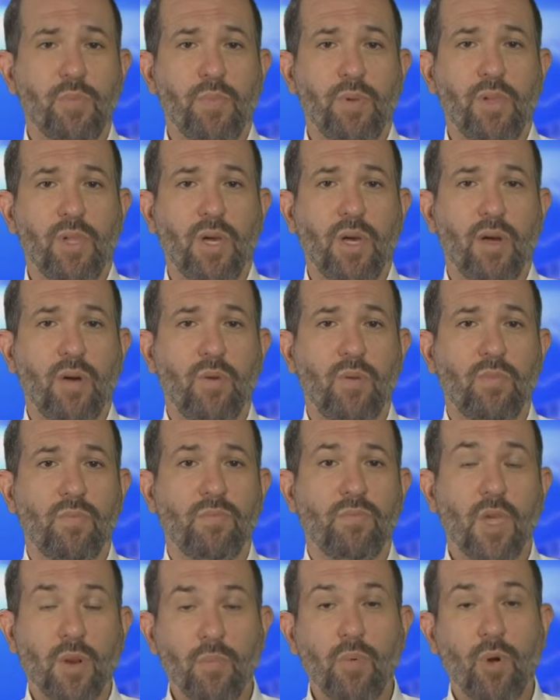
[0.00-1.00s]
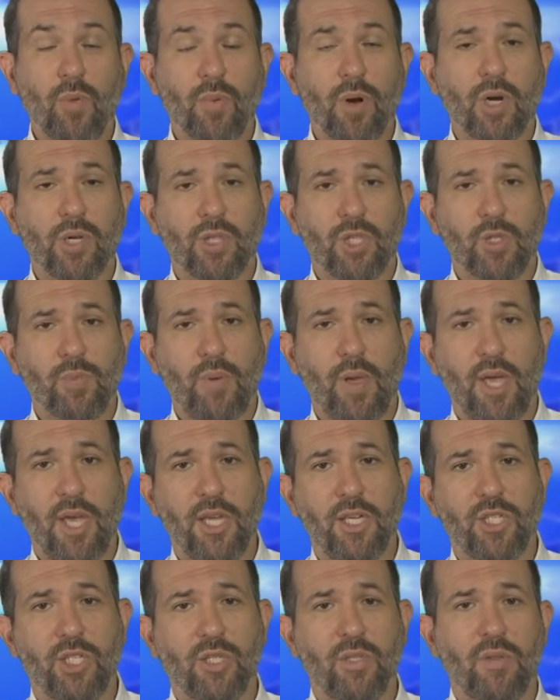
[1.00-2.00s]
below and bookmark this
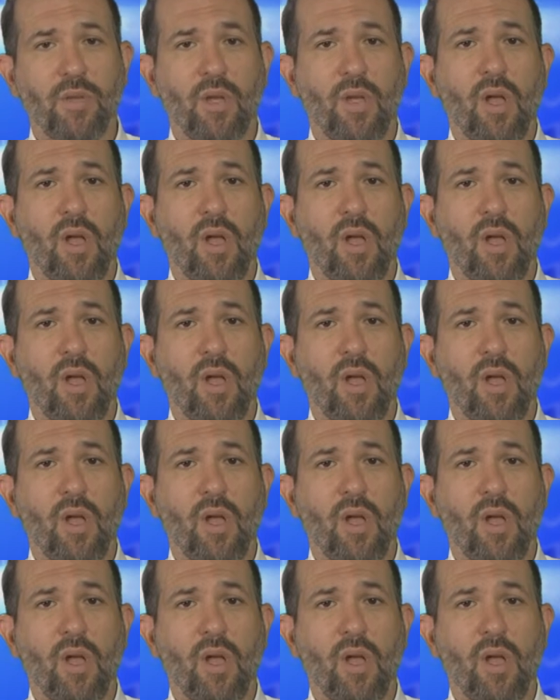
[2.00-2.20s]
page.